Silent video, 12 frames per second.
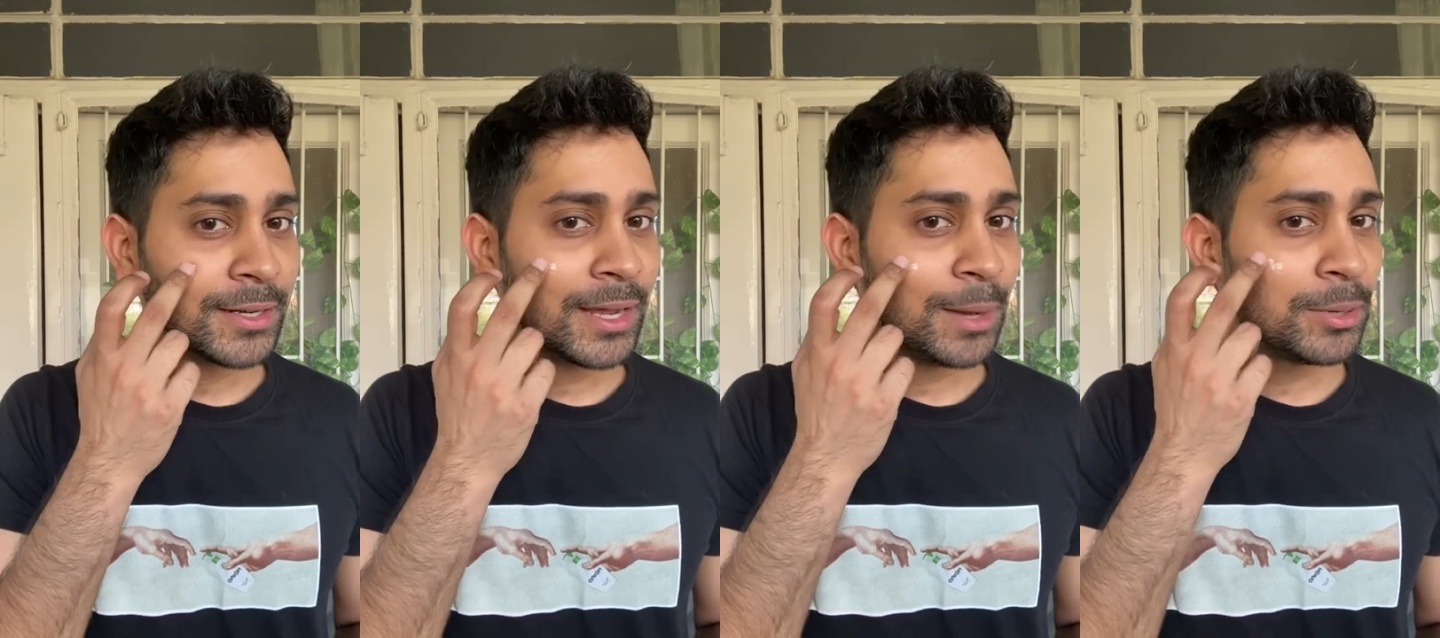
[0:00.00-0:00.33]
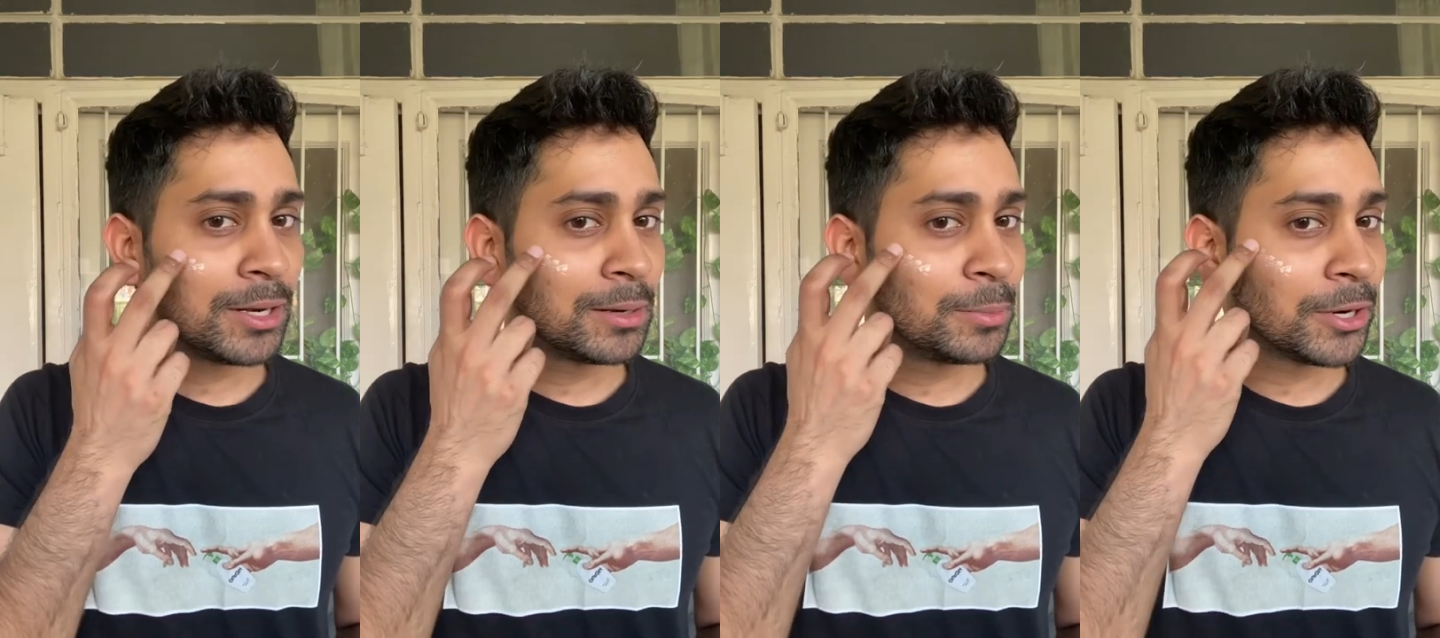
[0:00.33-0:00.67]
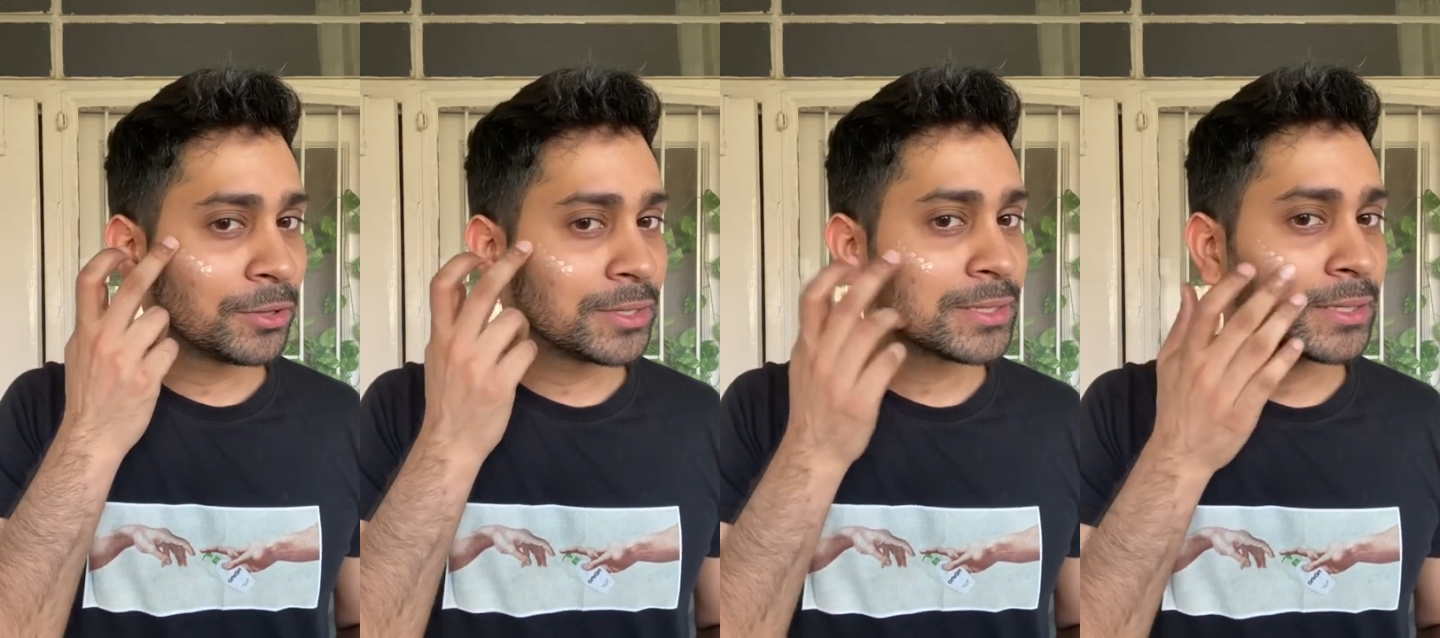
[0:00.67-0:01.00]
Dab a little bit
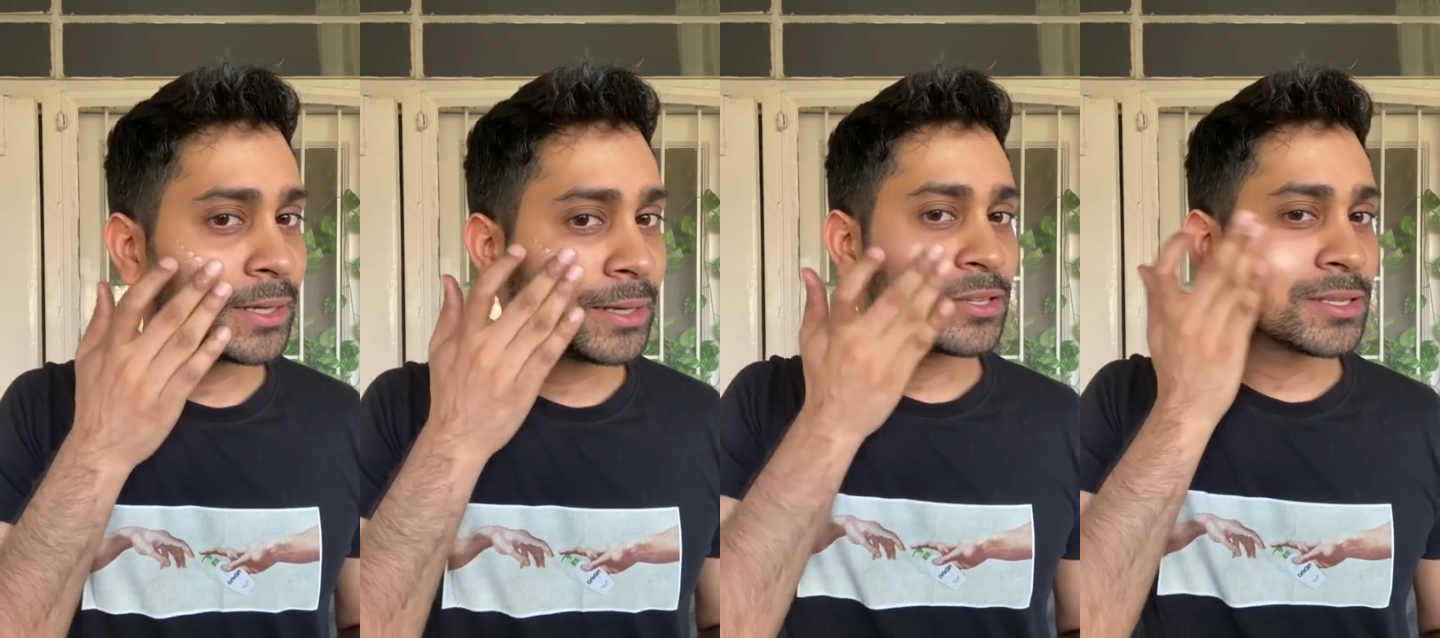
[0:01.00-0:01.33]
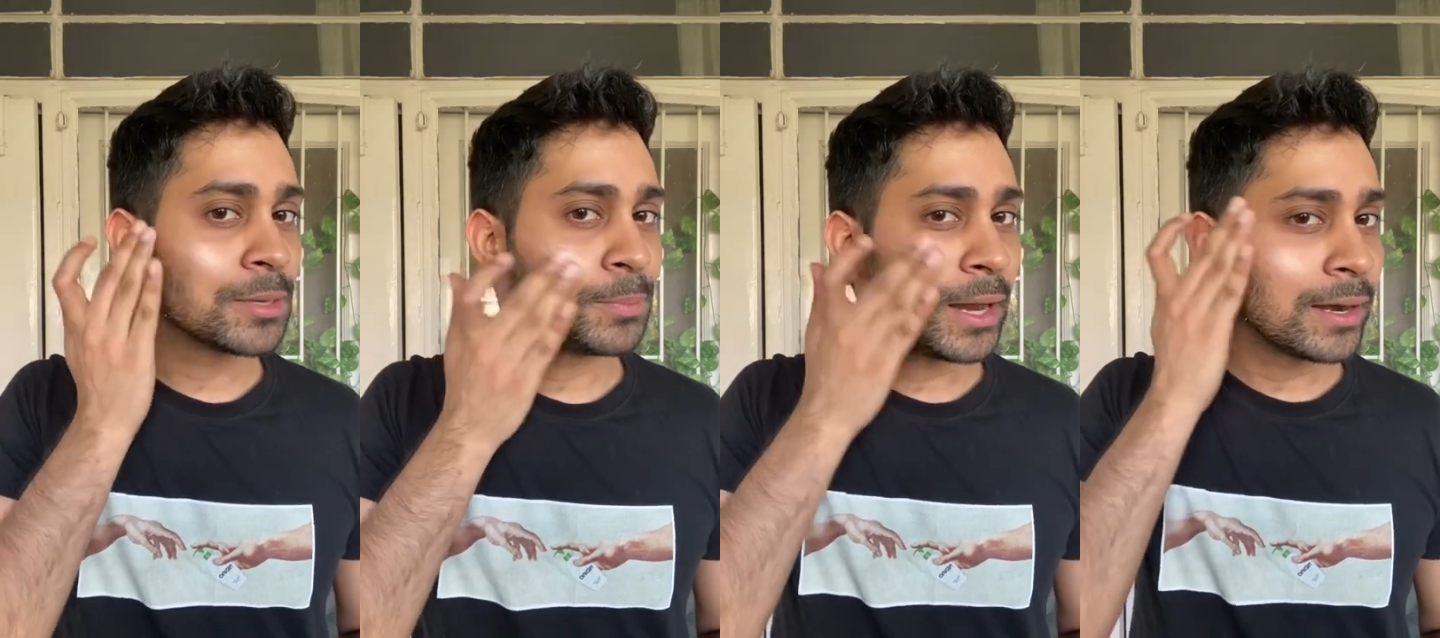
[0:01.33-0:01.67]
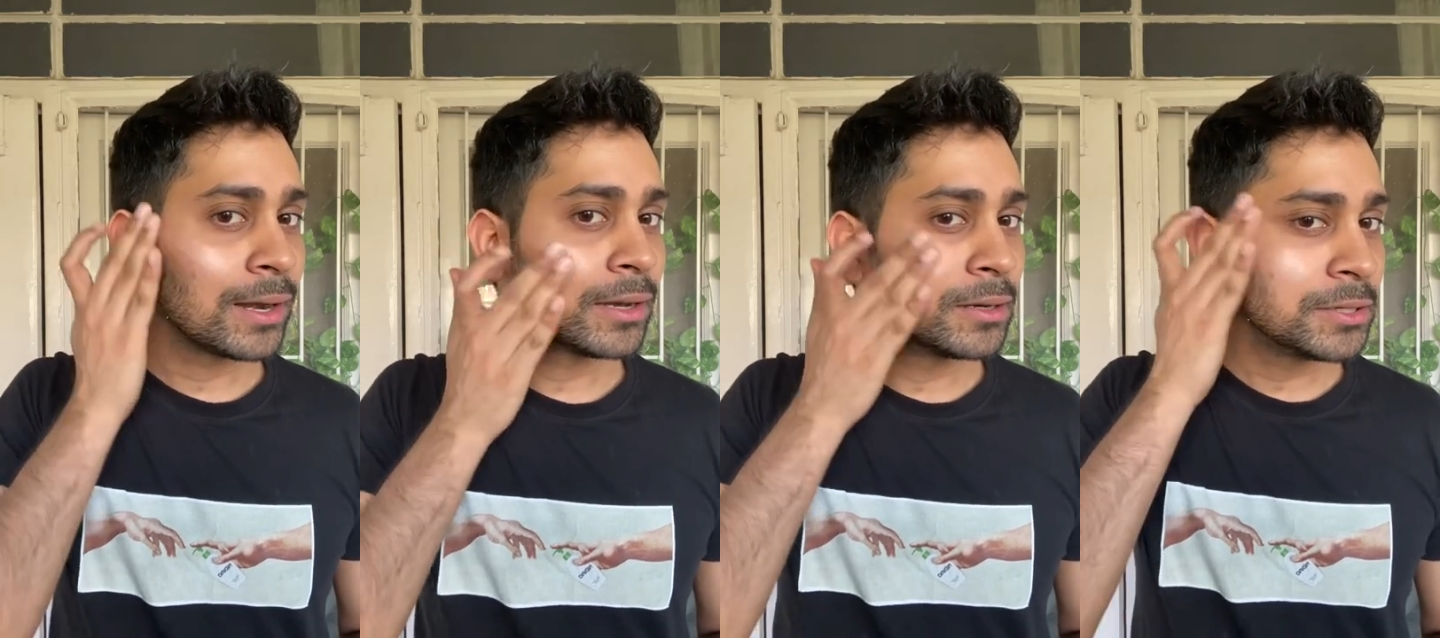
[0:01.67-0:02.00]
on the skin. Just apply
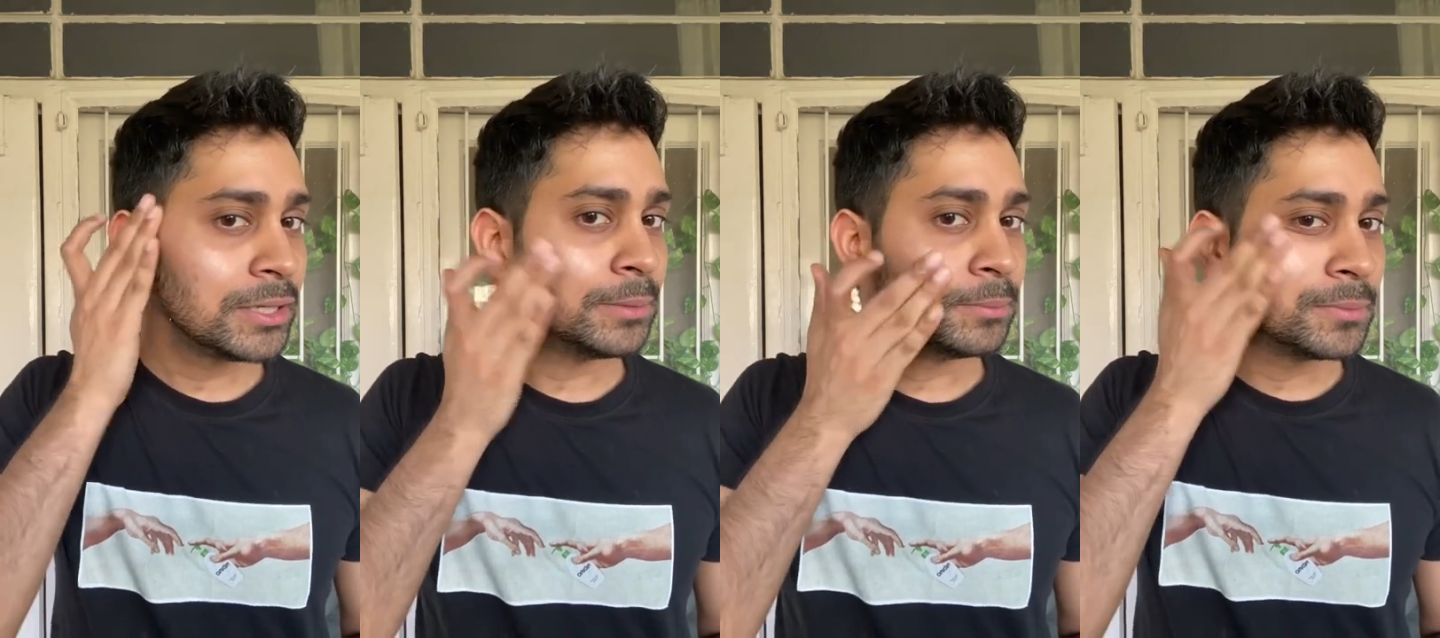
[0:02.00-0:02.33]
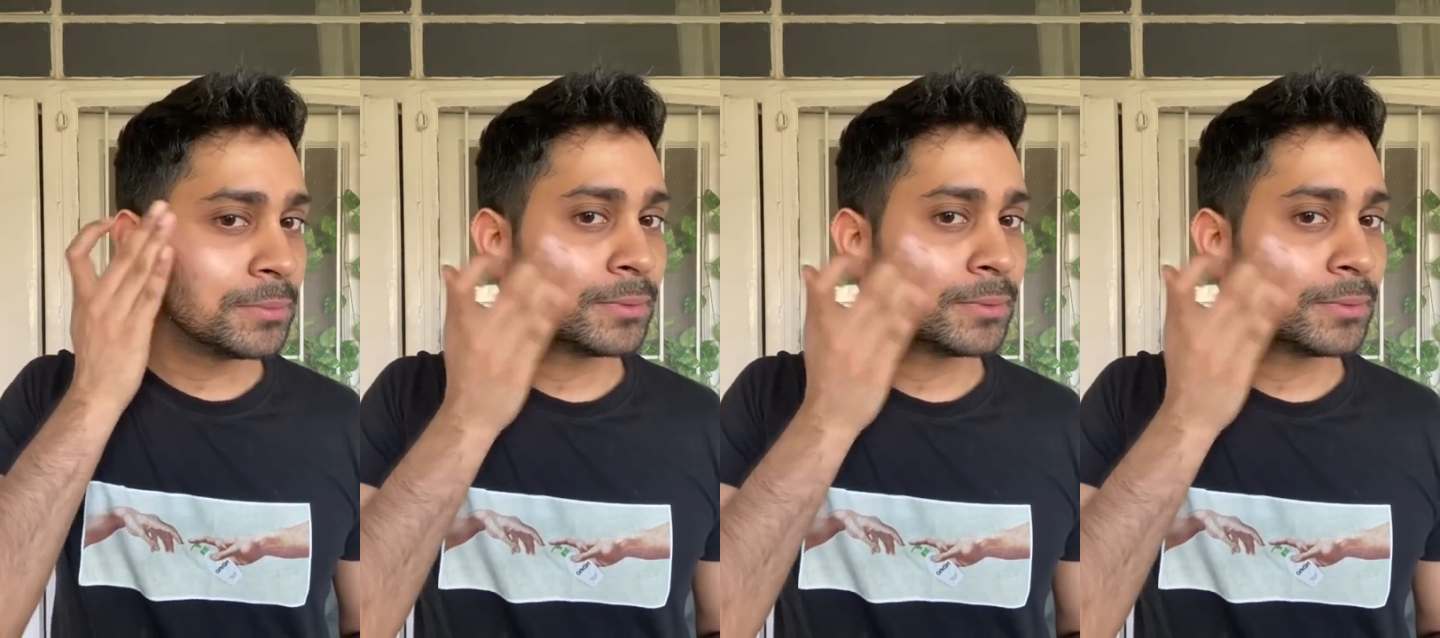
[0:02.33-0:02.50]
it like a cream.